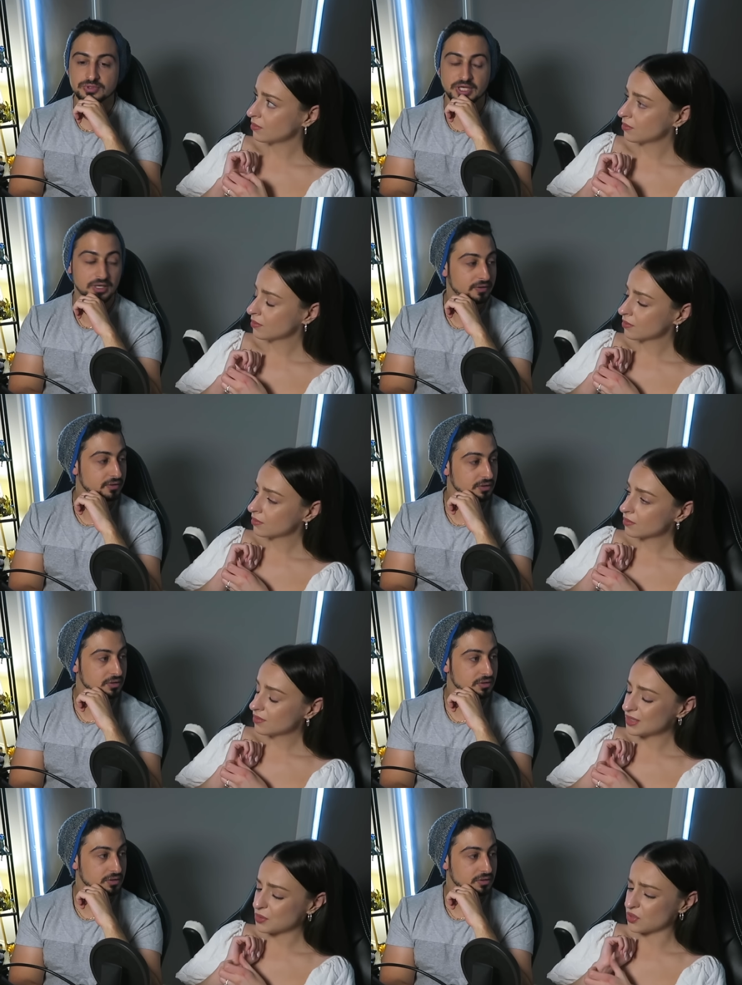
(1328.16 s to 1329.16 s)
Speaker 1: Yeah,
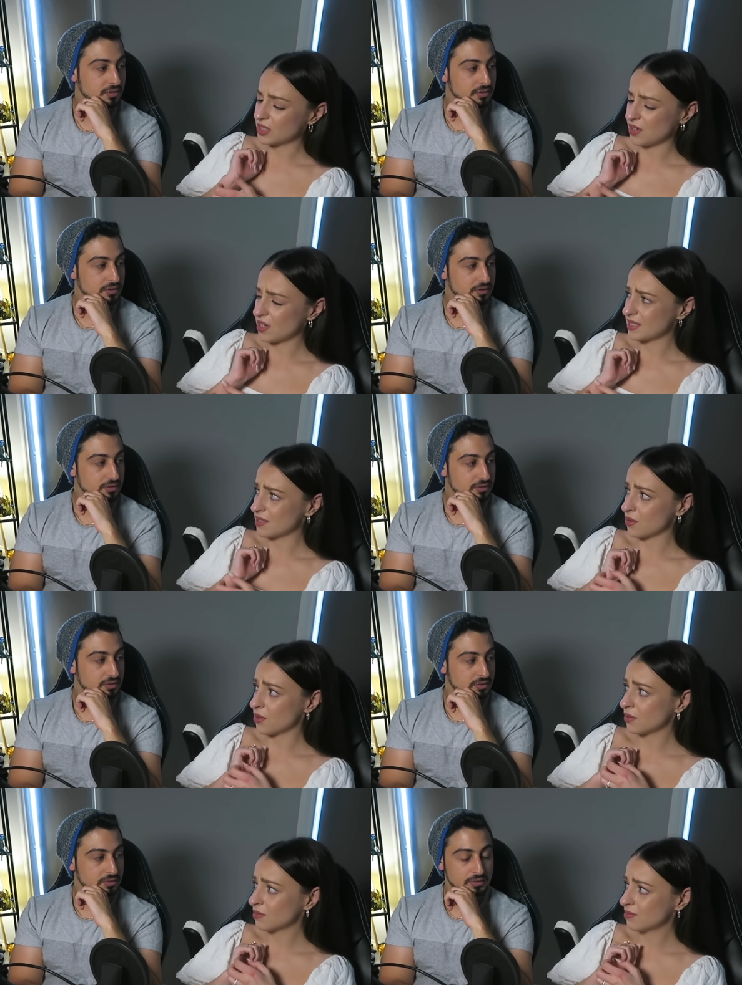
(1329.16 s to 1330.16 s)
Speaker 2: that was really nice
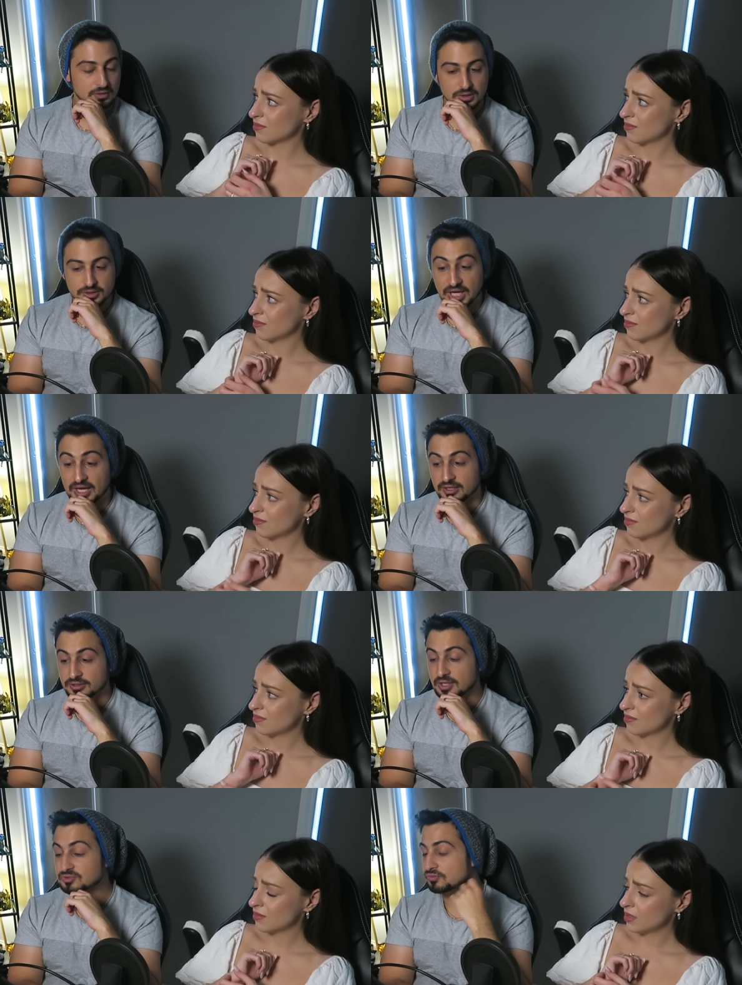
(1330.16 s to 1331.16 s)
though.
Speaker 1: Yeah,
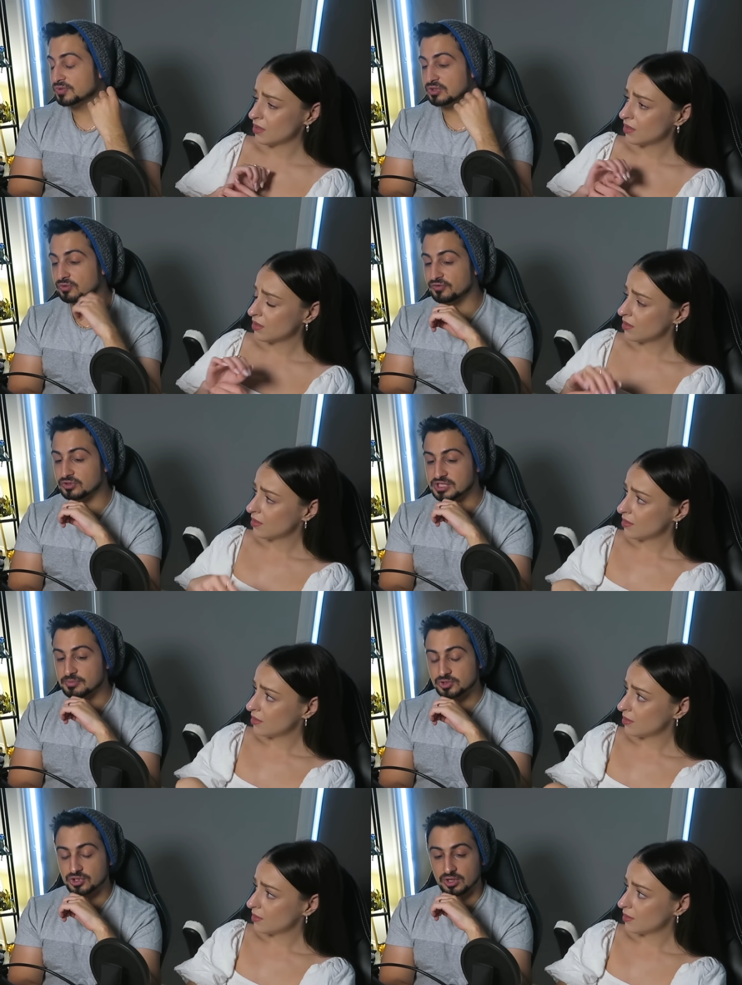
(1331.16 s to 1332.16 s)
that was a really good first
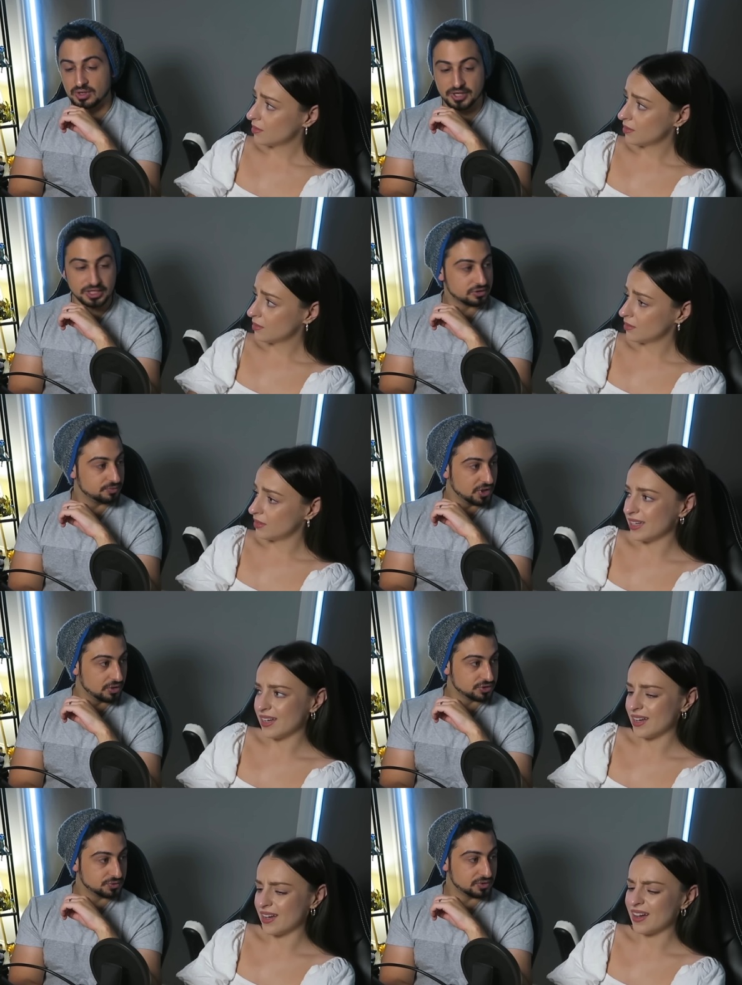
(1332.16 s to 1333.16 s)
episode, I reckon. To be yeah.
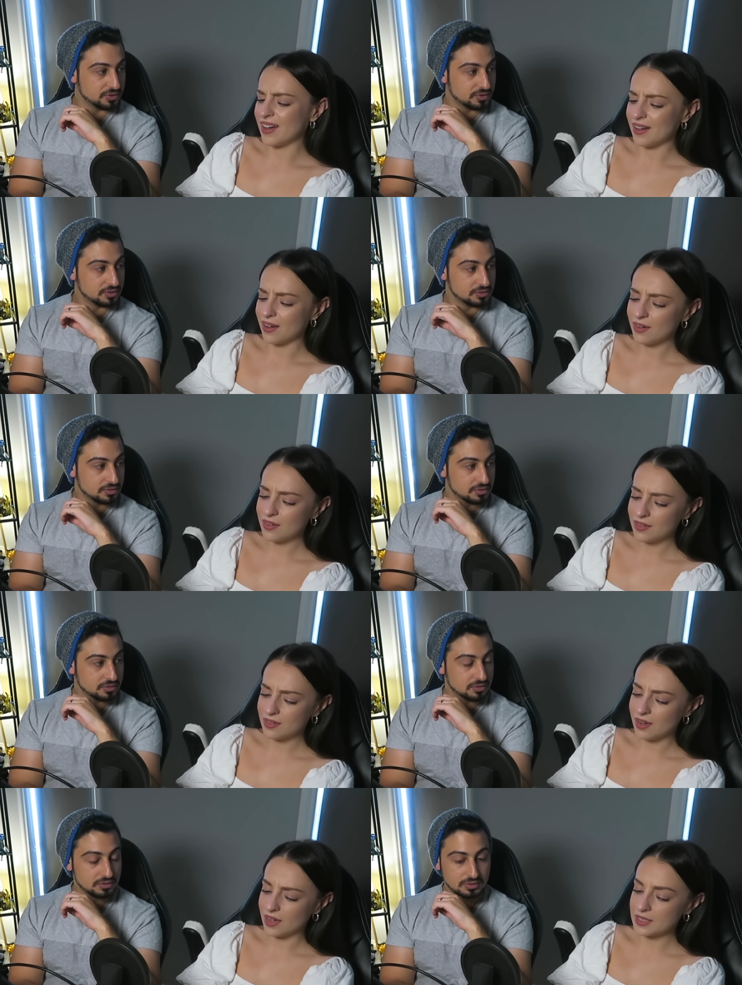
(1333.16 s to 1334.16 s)
honest with
Speaker 2: you,
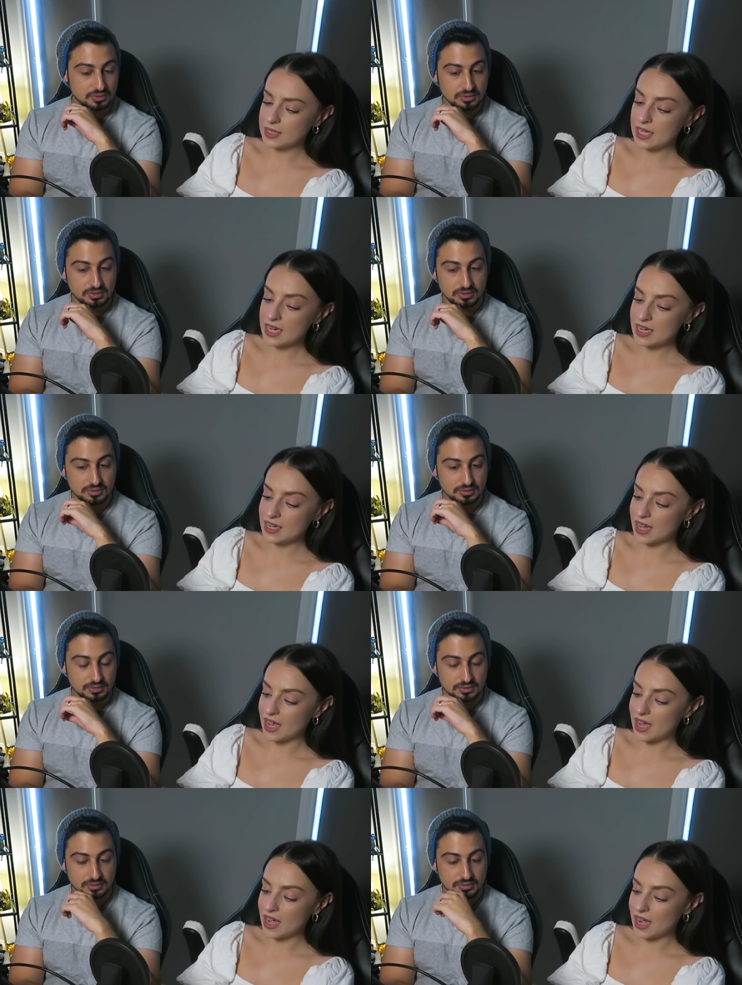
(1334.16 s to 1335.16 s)
I can see
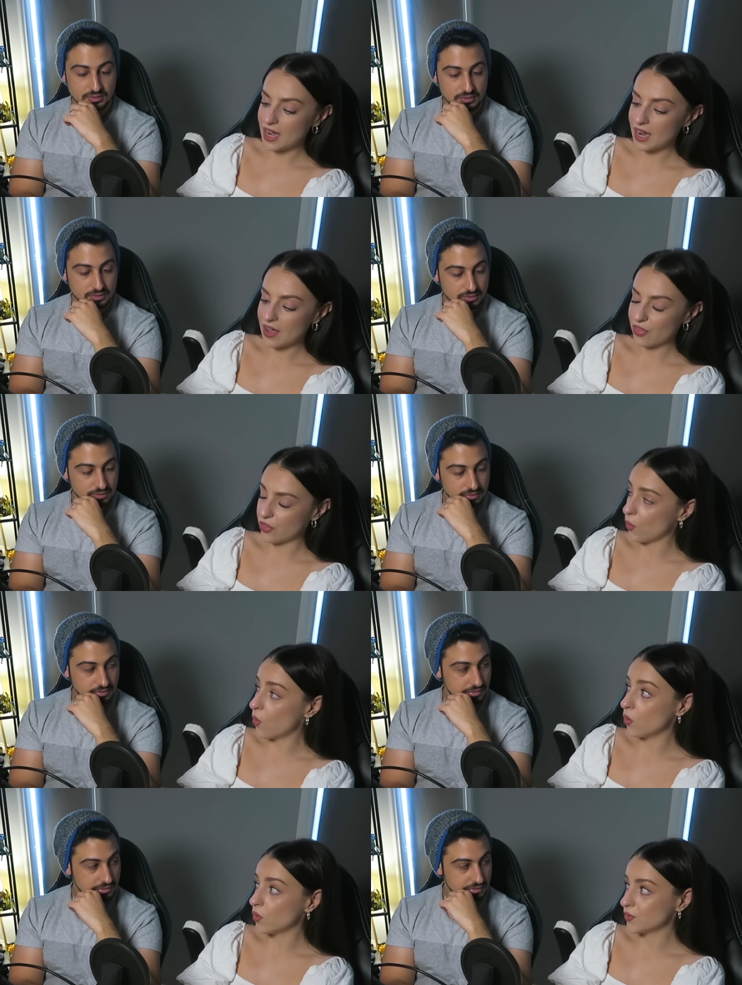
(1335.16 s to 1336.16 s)

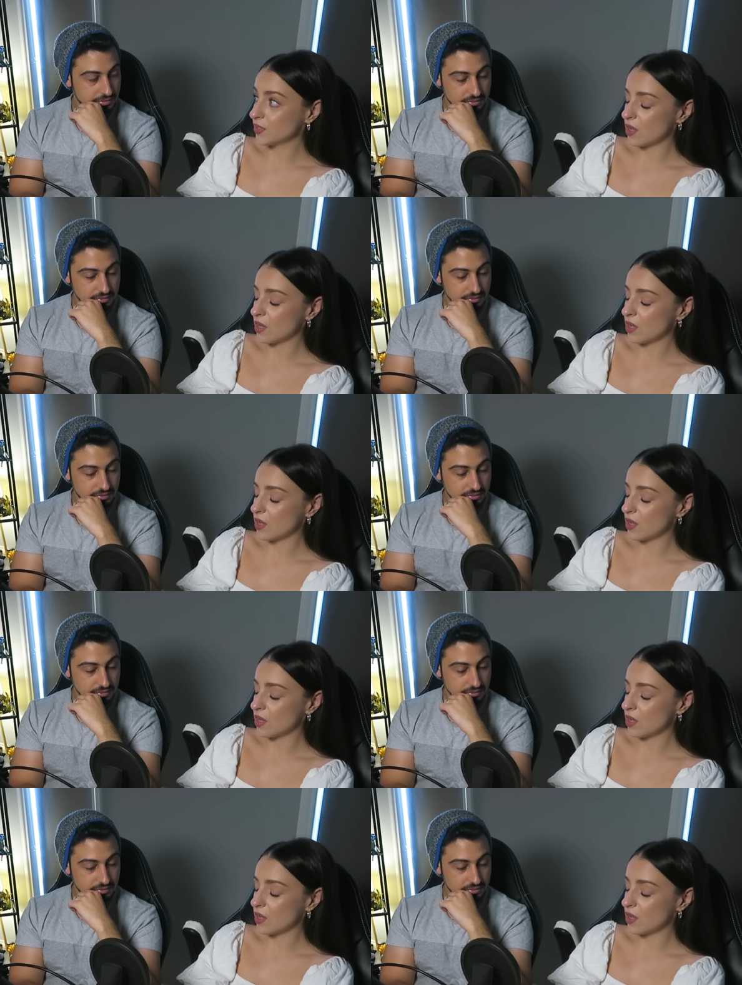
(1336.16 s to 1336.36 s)
Thor's